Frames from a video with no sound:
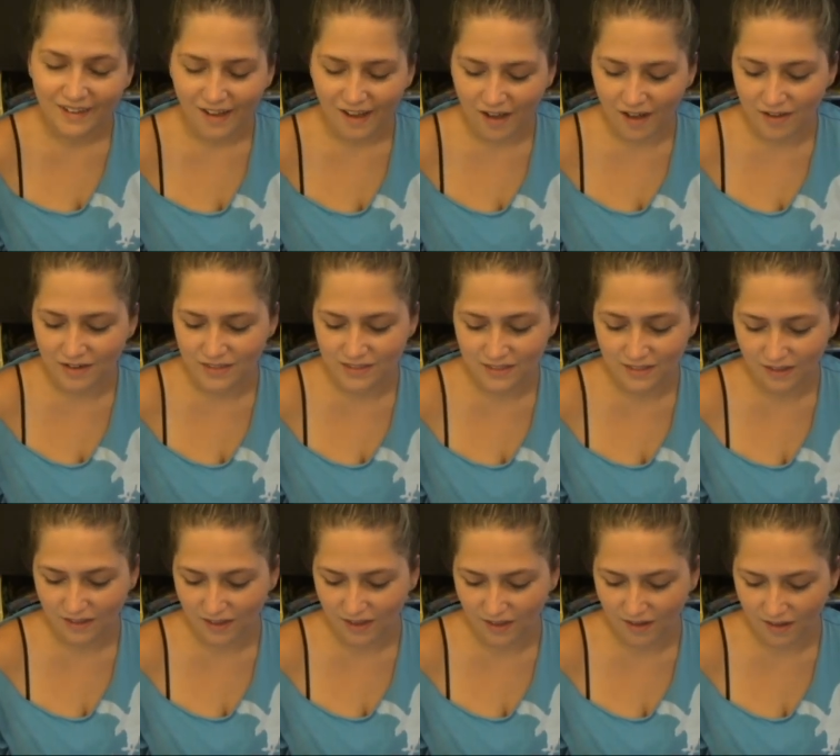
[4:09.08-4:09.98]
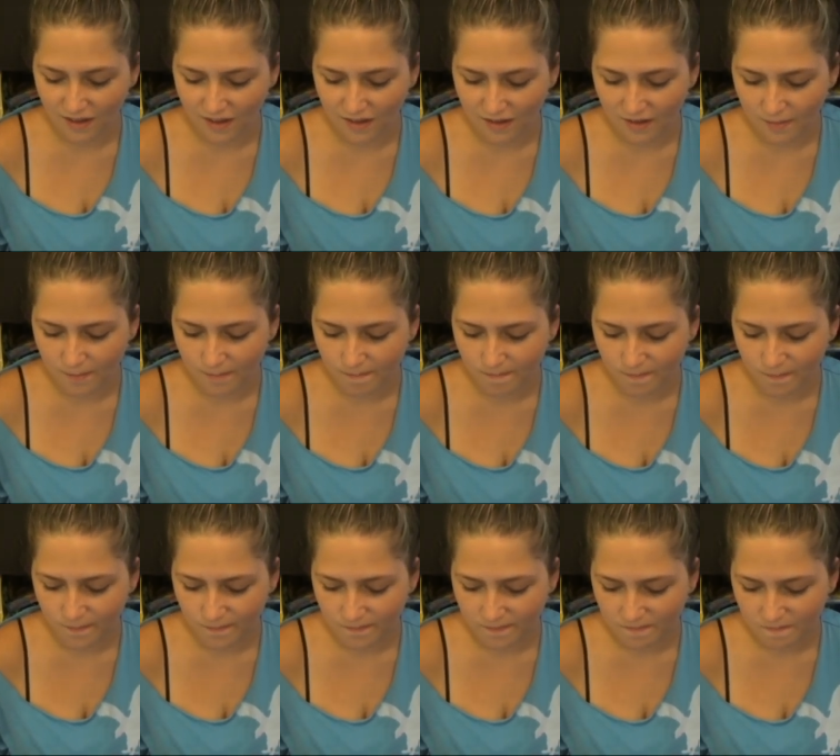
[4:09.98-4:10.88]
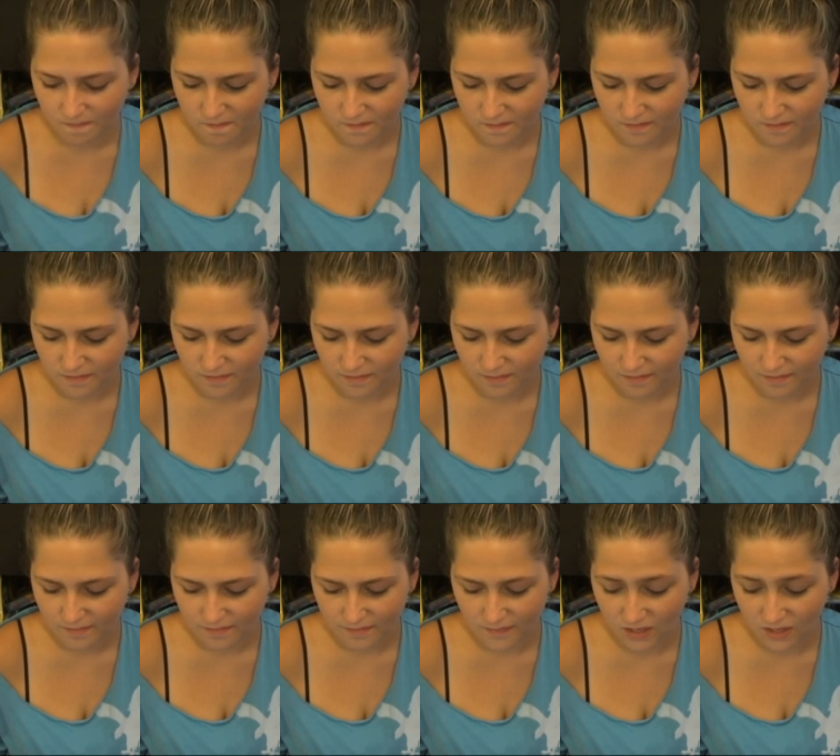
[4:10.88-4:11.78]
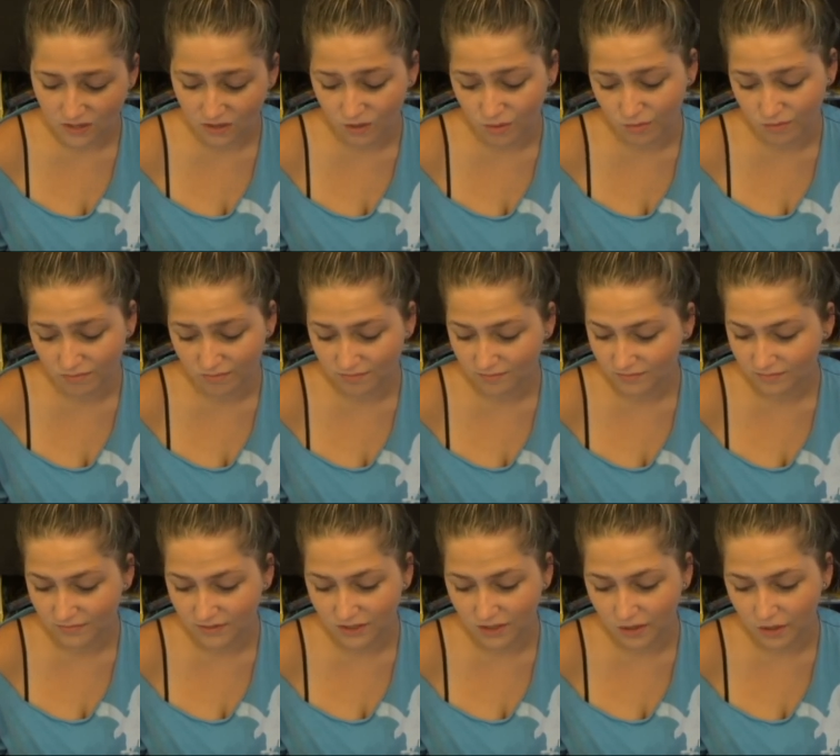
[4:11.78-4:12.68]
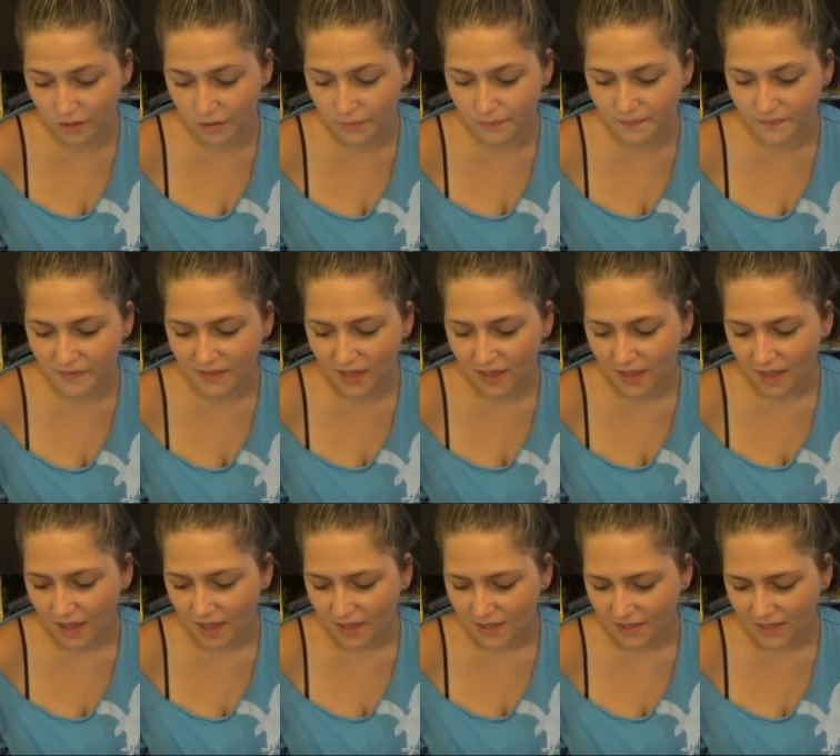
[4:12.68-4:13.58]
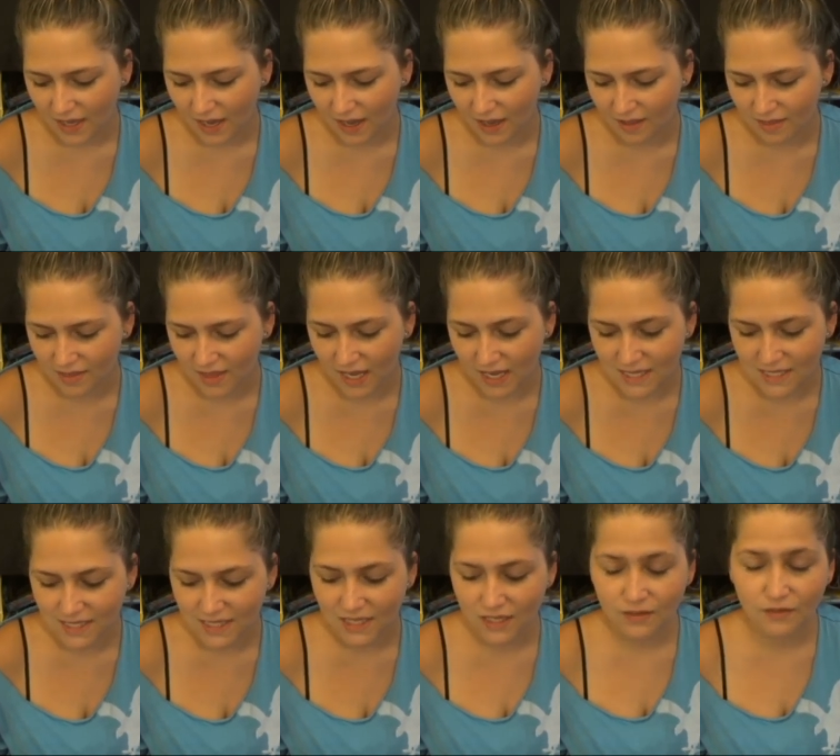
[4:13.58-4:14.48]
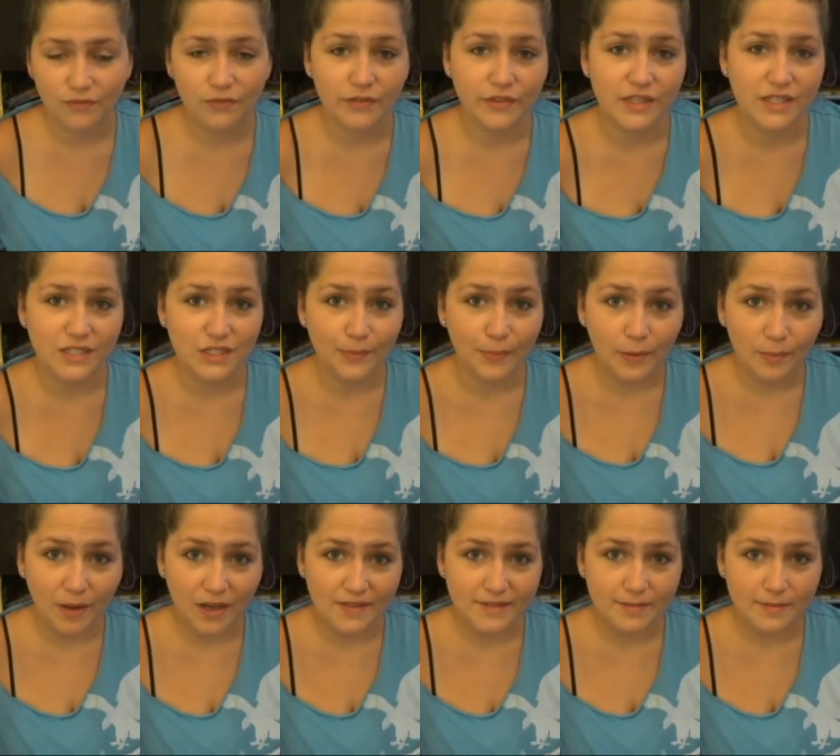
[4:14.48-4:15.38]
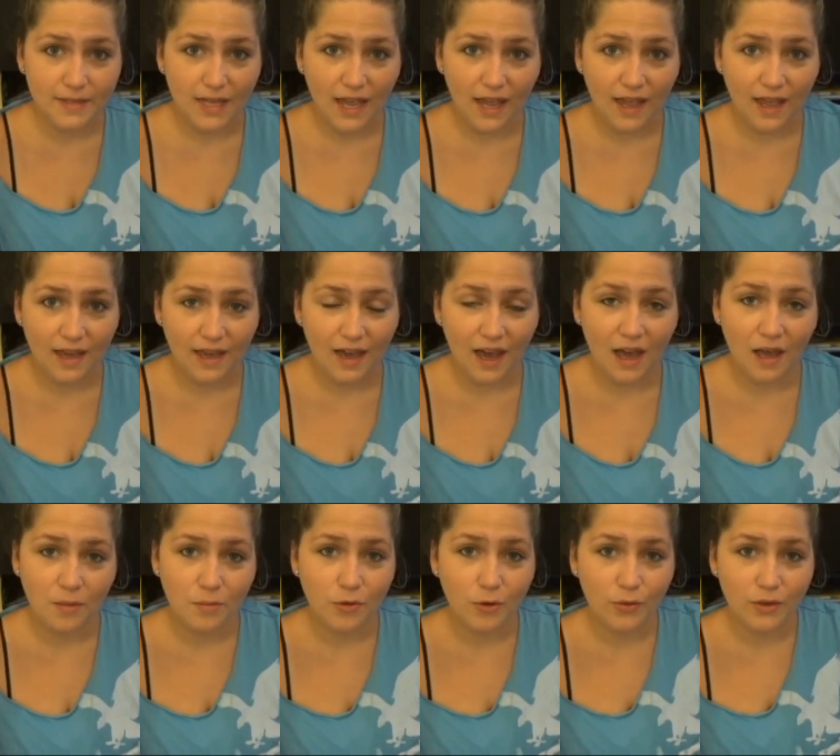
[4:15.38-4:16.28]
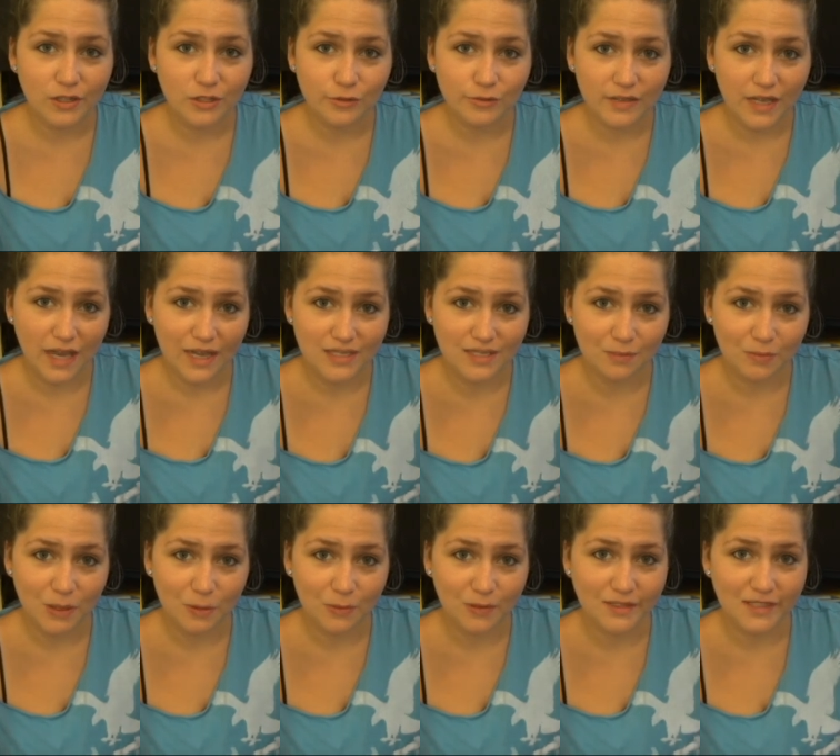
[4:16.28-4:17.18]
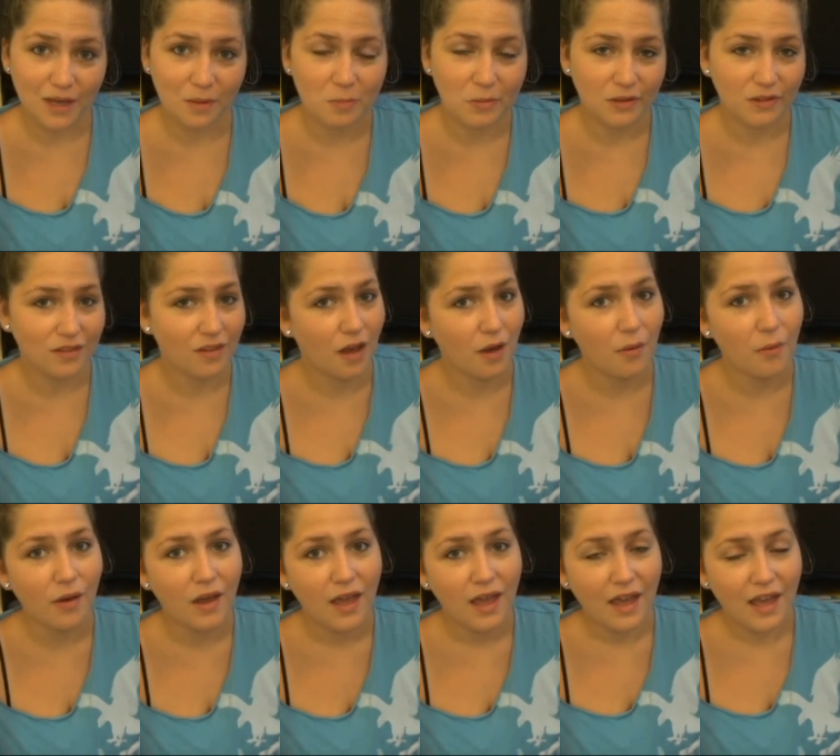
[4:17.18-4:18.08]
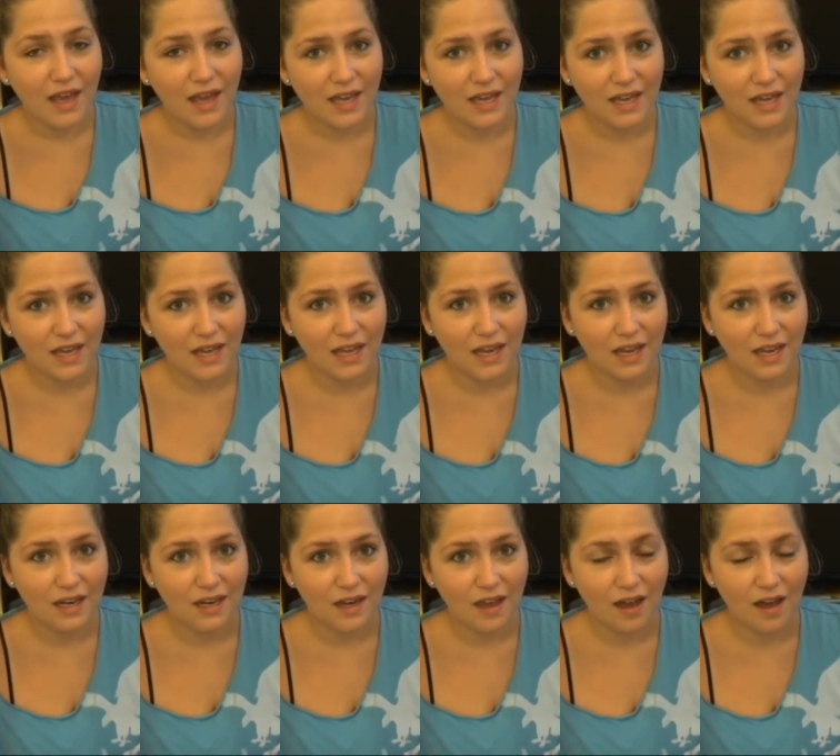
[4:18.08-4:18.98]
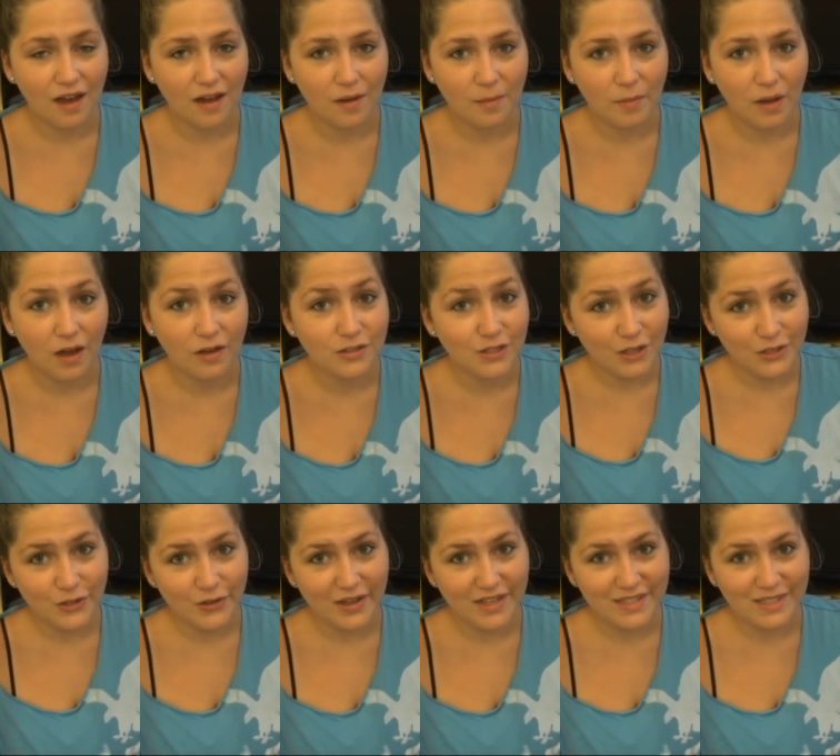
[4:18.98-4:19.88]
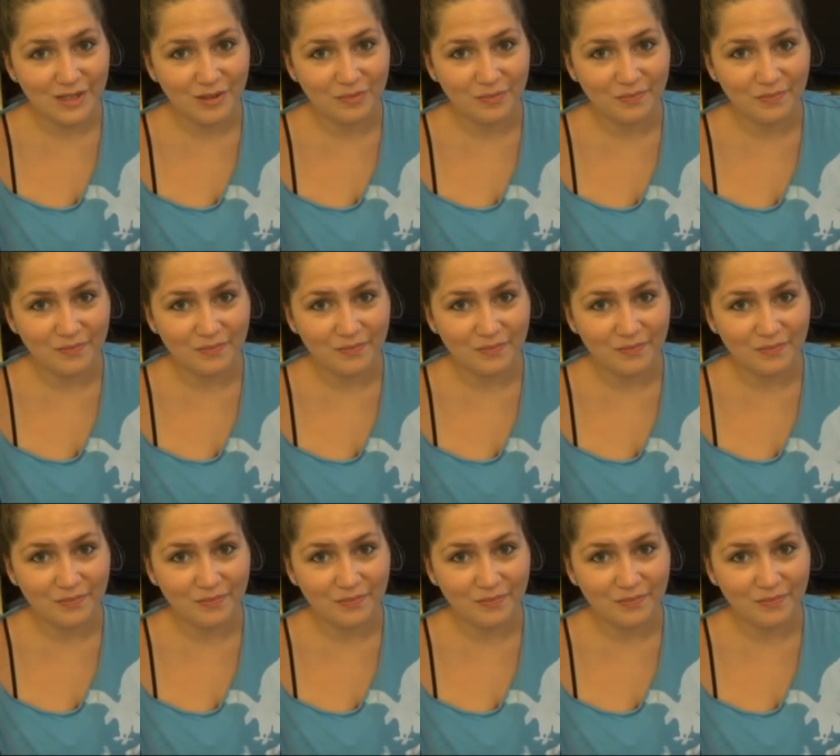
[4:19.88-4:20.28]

honestly. I don't. So yeah, that is it for the Supermom tag. I'm going to tag some people down below, and I'll talk to you guys soon.